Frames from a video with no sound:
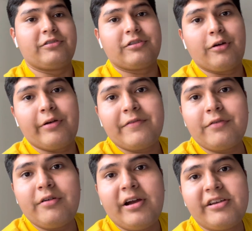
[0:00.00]
So if you
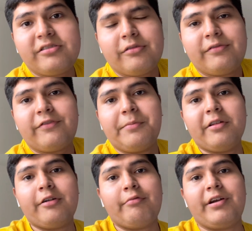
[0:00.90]
guys are
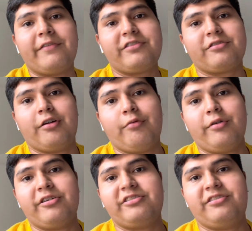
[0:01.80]
familiar with Star
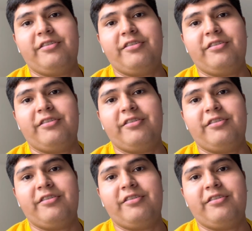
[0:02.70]
Wars